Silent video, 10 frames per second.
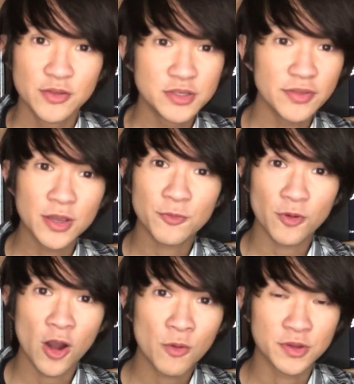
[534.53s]
There's nothing
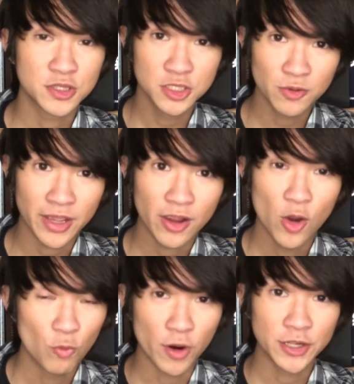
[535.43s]
wrong with doing
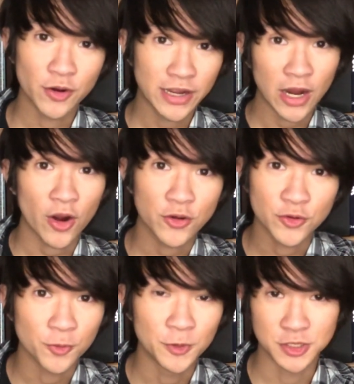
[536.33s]
what your
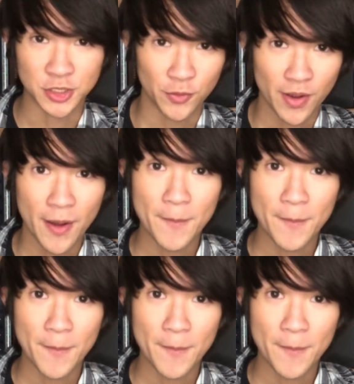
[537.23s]
character would do.